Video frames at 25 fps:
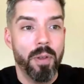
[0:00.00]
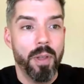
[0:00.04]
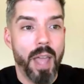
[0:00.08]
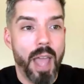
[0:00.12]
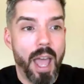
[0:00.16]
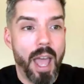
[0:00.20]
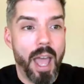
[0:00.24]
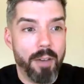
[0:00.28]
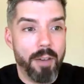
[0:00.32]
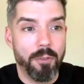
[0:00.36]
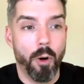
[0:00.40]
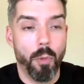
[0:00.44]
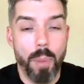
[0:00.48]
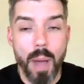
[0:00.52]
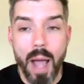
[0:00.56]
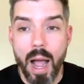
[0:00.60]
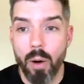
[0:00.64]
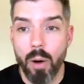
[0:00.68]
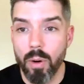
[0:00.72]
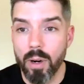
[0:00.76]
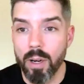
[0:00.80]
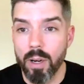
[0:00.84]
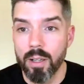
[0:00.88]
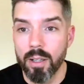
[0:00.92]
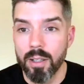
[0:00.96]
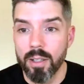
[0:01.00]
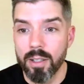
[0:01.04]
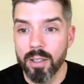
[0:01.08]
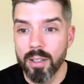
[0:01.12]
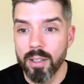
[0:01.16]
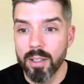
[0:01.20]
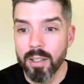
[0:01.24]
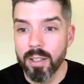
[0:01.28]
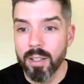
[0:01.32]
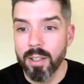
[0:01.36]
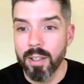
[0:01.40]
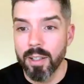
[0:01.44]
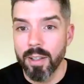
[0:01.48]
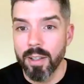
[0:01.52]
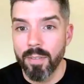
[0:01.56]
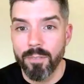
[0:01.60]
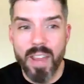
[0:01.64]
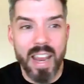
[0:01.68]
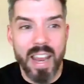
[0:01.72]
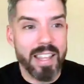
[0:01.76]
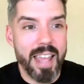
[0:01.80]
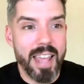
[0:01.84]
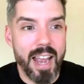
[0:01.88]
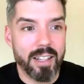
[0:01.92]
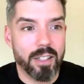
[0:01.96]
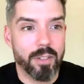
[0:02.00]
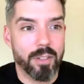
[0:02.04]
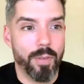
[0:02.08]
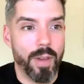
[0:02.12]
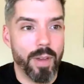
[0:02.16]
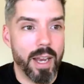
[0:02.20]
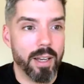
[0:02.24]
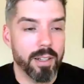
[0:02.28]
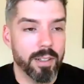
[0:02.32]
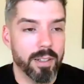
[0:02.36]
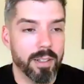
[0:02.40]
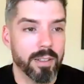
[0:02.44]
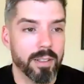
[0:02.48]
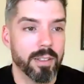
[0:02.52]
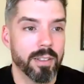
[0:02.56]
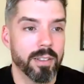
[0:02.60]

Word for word: at full power, faith activated.